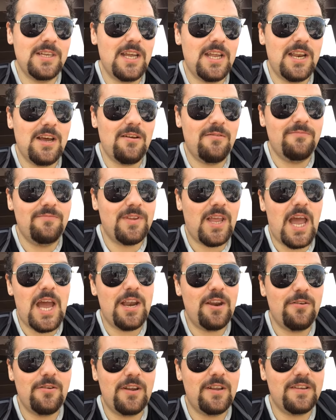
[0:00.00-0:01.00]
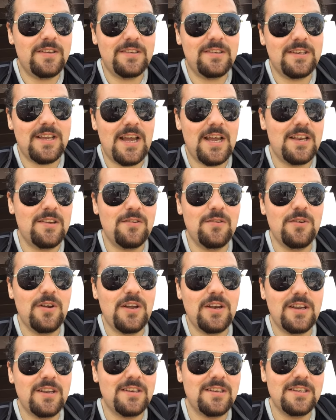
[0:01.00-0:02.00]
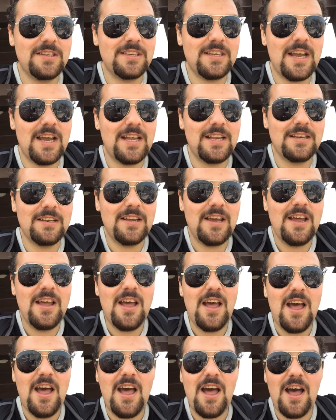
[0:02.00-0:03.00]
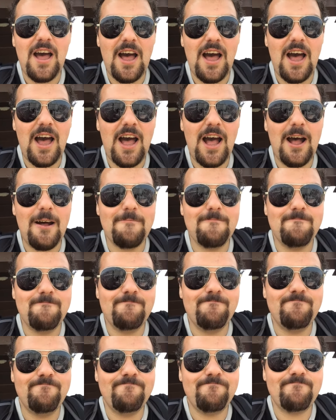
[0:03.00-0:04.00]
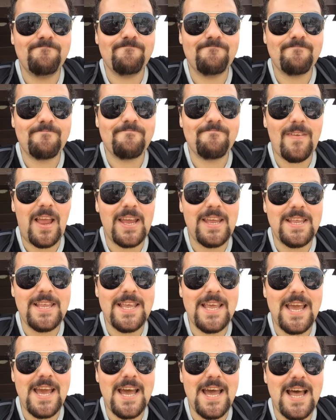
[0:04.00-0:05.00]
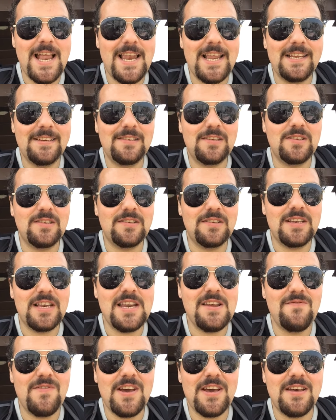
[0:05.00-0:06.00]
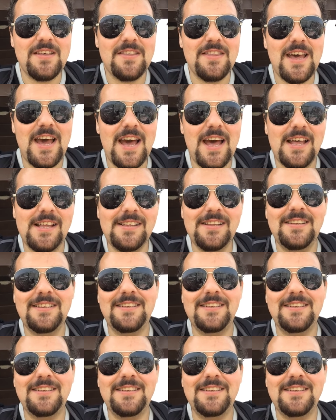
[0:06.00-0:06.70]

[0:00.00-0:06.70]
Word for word: You know, I don't understand, you don't understand. Um, yeah, let's just leave it at that.